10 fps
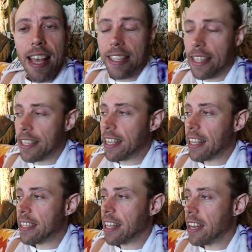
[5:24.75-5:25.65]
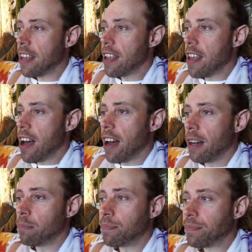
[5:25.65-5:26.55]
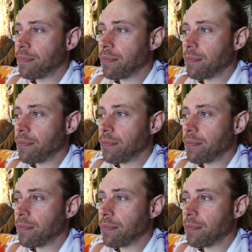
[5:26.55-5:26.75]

as in the sense that um,